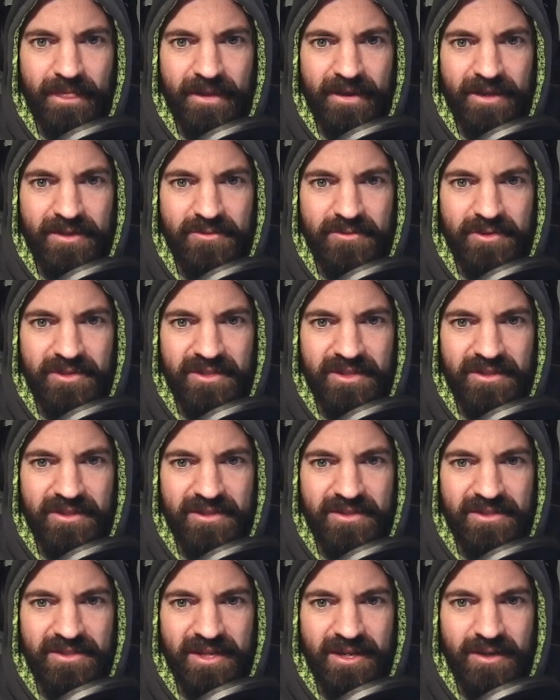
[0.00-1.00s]
As we dig
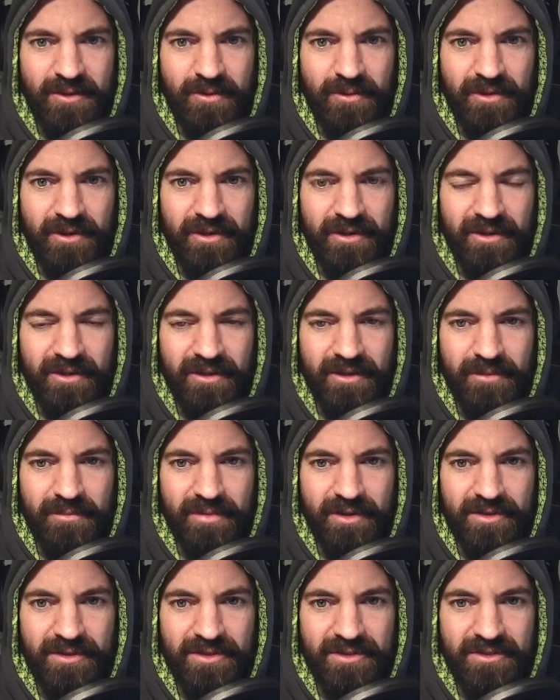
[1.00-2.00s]
this out, we're going to get a
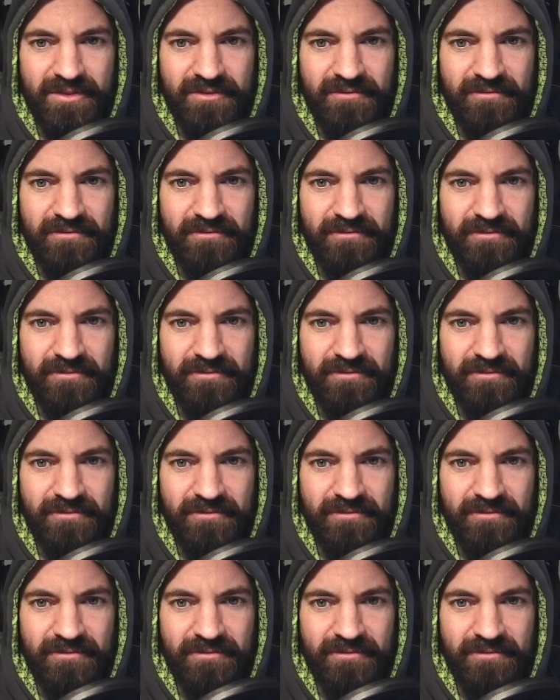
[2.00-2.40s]
bunch of